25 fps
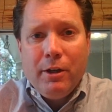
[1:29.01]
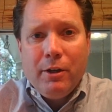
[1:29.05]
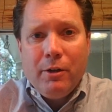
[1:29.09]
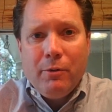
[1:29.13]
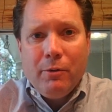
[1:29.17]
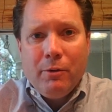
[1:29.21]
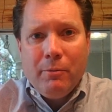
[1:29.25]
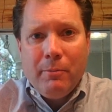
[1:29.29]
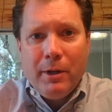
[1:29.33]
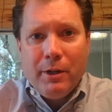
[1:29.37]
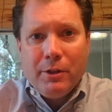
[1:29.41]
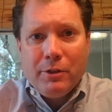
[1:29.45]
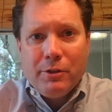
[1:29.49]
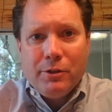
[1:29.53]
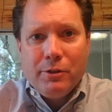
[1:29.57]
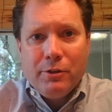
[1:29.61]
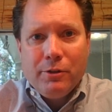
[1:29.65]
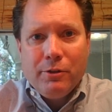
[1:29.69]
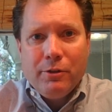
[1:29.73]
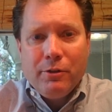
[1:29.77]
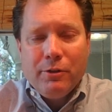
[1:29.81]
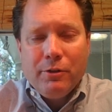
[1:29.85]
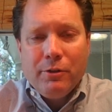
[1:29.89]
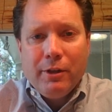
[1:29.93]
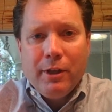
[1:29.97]
You want to make
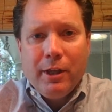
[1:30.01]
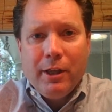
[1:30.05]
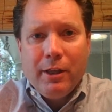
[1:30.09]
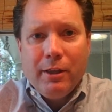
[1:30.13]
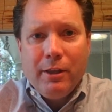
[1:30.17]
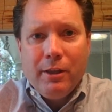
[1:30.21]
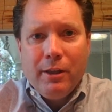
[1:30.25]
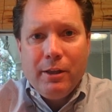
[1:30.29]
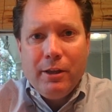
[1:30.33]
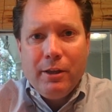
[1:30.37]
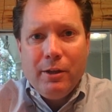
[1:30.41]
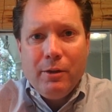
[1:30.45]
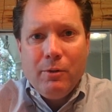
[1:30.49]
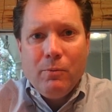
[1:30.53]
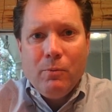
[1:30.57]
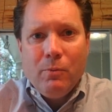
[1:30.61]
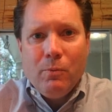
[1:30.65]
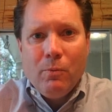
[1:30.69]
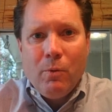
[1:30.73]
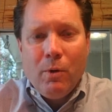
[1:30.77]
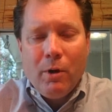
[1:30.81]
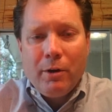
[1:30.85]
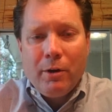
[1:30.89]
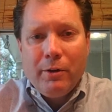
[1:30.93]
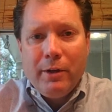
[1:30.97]
sure that the
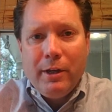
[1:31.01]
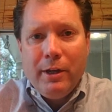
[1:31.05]
water